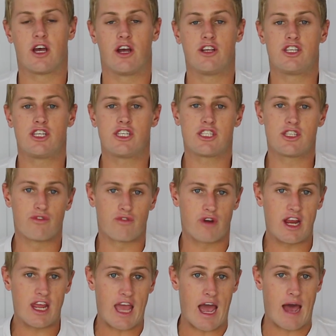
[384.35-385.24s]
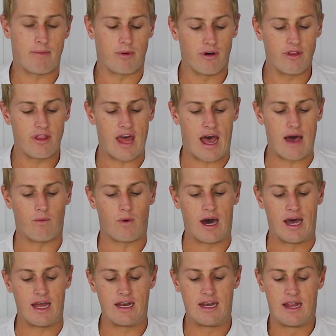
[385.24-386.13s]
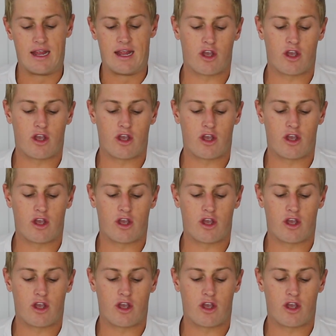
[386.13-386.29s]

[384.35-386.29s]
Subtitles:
So just to recap on that one,